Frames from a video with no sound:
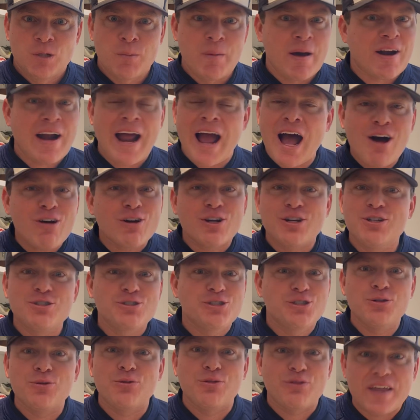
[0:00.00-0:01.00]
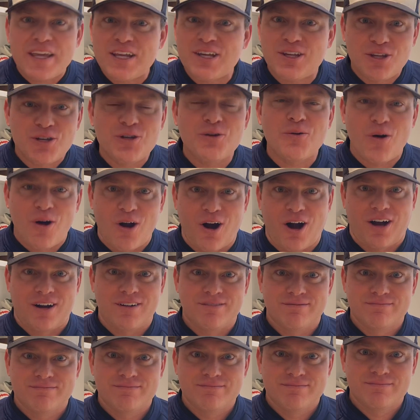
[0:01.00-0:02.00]
matter how good you think you
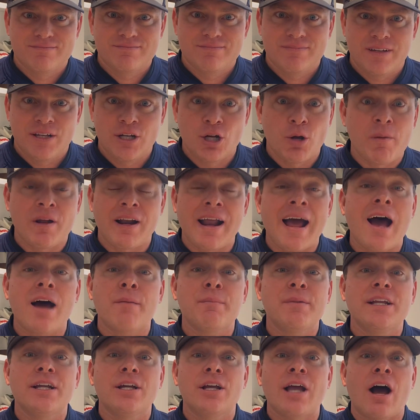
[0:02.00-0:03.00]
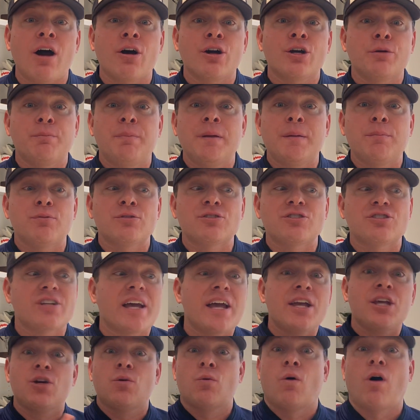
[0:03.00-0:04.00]
are, and no matter how good people
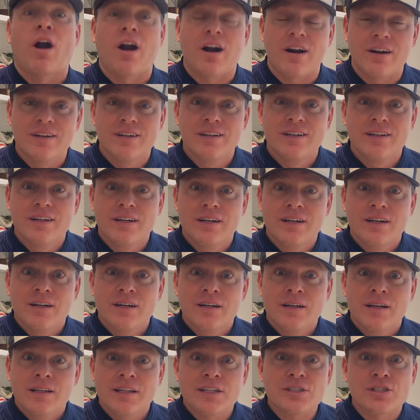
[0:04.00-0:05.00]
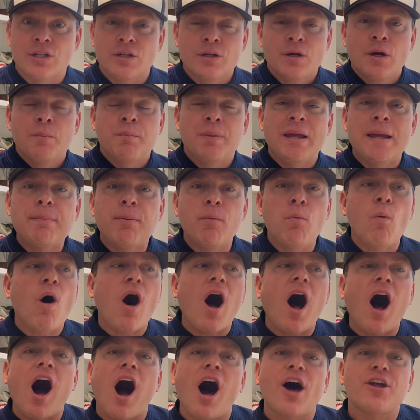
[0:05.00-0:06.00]
say you are, listen, people
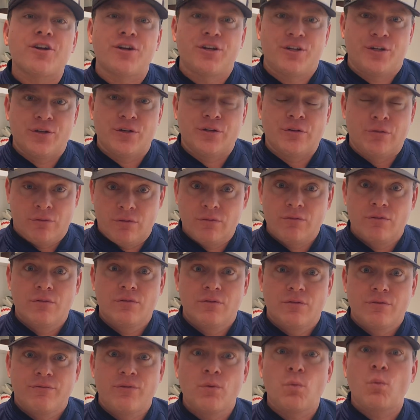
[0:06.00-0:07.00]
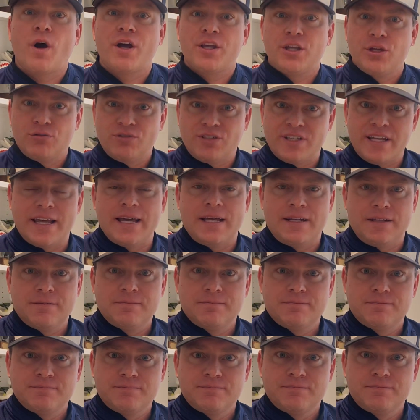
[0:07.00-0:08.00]
will honor you for what you did,
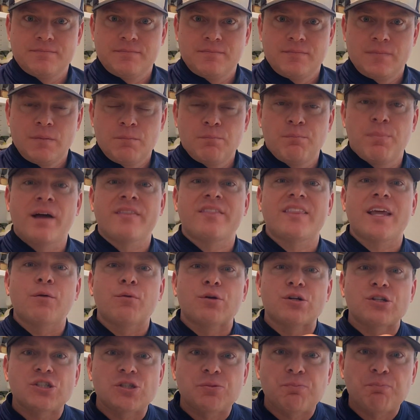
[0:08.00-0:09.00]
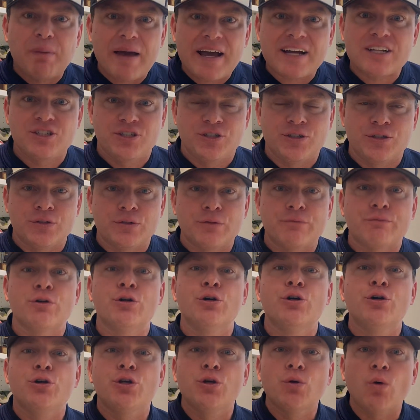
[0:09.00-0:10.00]
but they respect you for
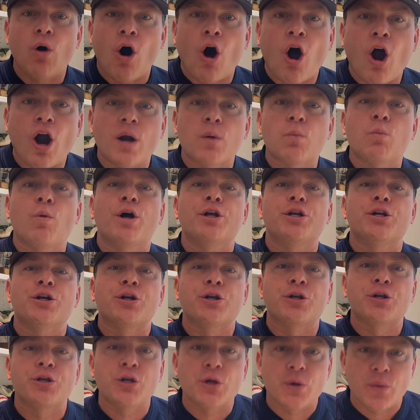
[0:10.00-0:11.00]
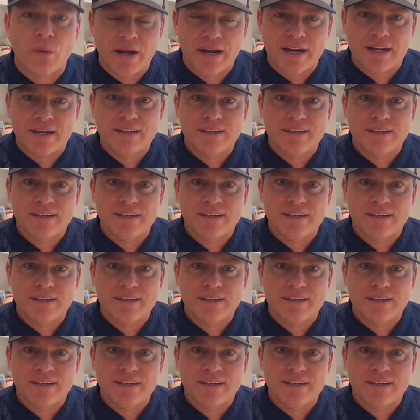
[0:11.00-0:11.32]
who you are and what you're doing.